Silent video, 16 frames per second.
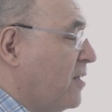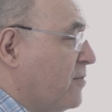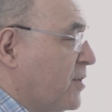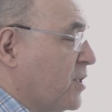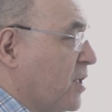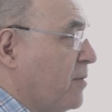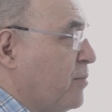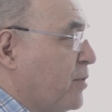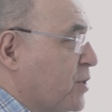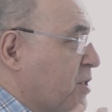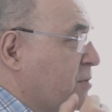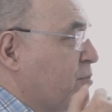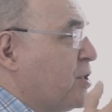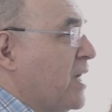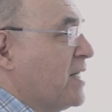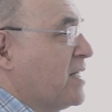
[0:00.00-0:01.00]
for example,
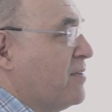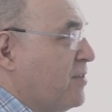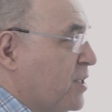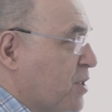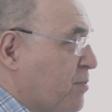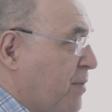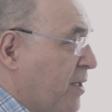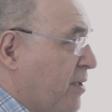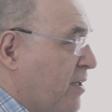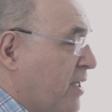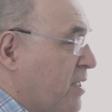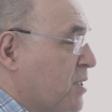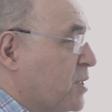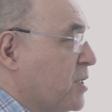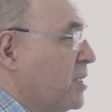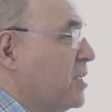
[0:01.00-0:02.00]
subjective
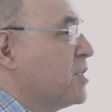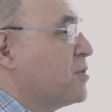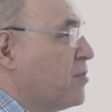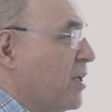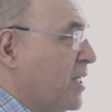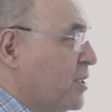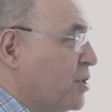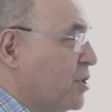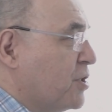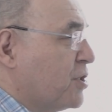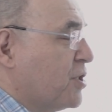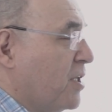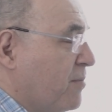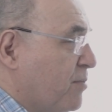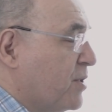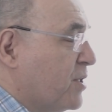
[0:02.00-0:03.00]
experience and its
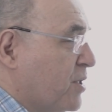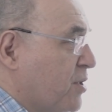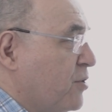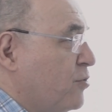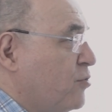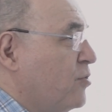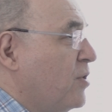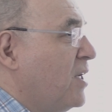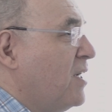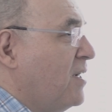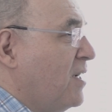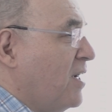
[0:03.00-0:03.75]
relationship to